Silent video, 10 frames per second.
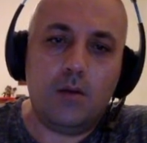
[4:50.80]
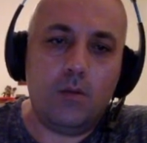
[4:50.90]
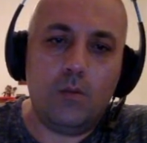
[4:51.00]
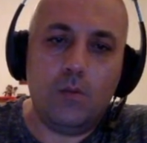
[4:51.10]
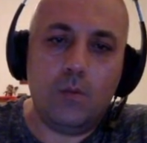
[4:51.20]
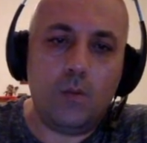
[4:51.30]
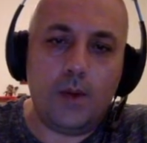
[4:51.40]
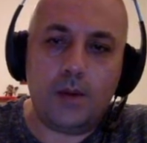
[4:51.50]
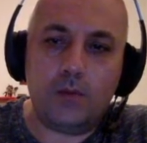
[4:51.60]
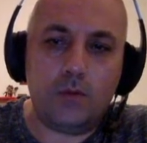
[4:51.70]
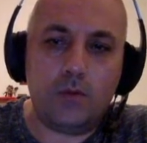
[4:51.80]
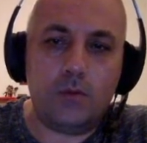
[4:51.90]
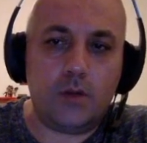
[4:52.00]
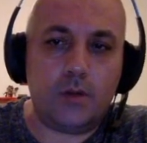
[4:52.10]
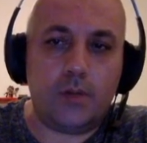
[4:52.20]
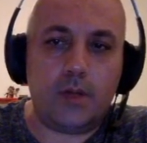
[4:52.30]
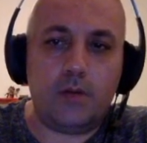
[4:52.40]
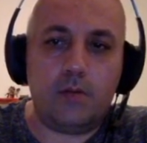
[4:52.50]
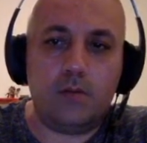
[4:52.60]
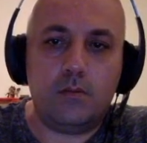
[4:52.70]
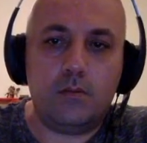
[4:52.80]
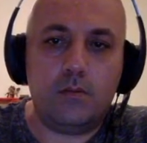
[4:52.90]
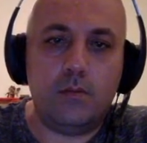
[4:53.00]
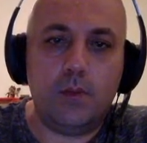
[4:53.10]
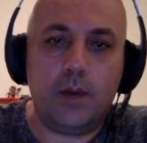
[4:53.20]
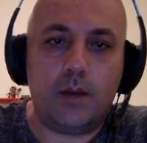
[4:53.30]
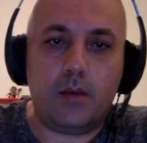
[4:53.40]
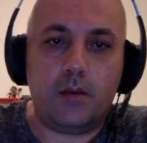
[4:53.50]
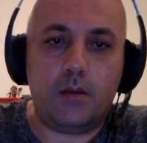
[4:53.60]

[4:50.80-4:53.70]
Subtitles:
Why do you go there, man? Why?